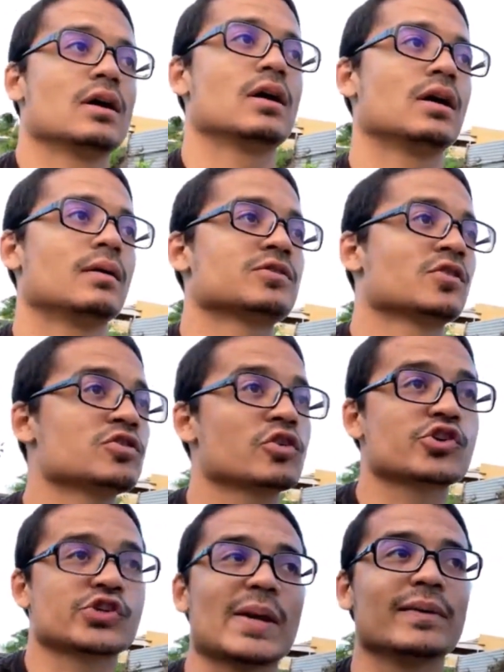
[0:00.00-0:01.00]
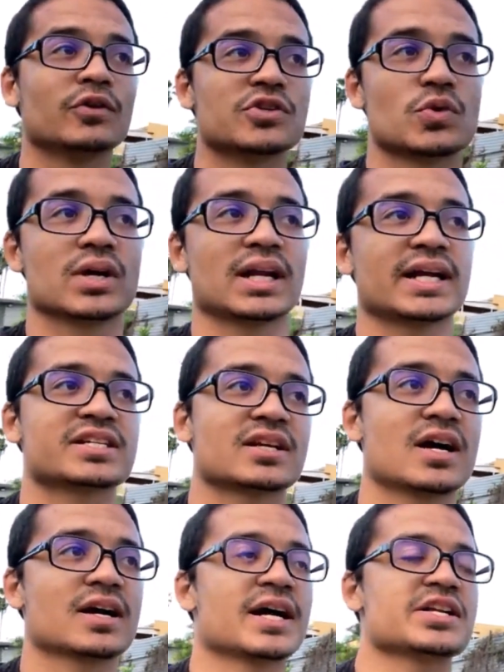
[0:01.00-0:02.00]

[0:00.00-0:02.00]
Um, so there's no shame in losing to a guy like Tanaka.